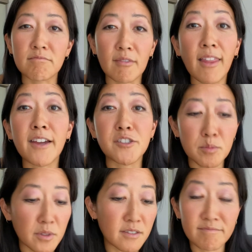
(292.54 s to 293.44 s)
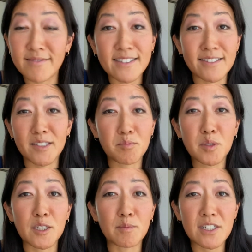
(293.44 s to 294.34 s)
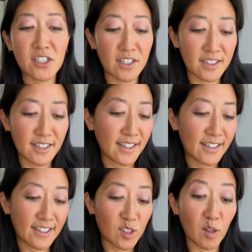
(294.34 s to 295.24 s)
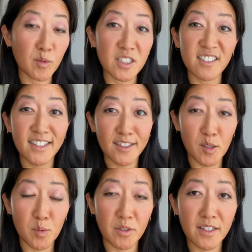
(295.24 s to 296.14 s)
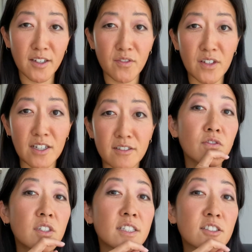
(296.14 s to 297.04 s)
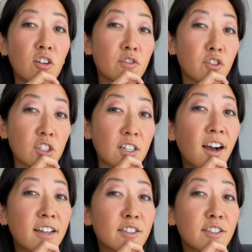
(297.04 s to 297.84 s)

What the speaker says: legible. That's pretty much it. And so I really like this one that I found. It's called Forgotten